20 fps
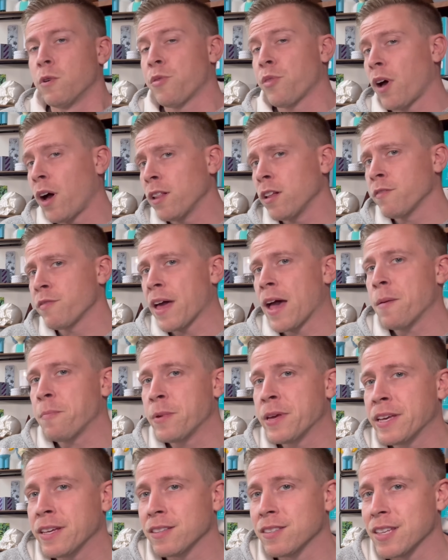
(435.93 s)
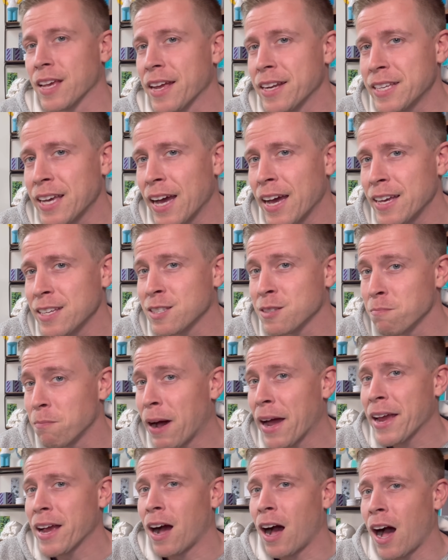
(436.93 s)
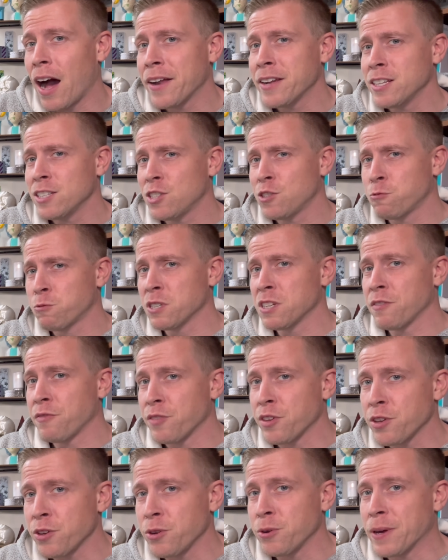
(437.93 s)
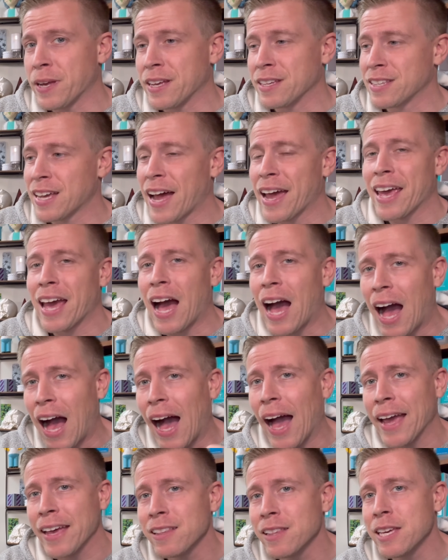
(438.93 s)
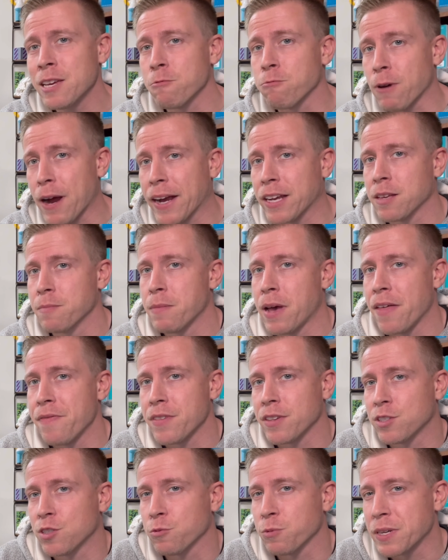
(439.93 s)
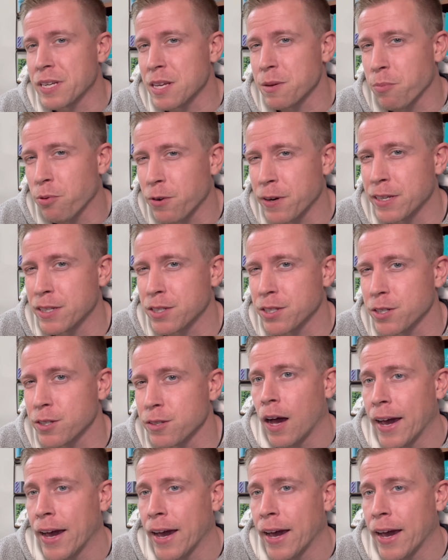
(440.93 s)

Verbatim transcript: With all of that being said, guys, my honest review is I highly recommend this 3D printer.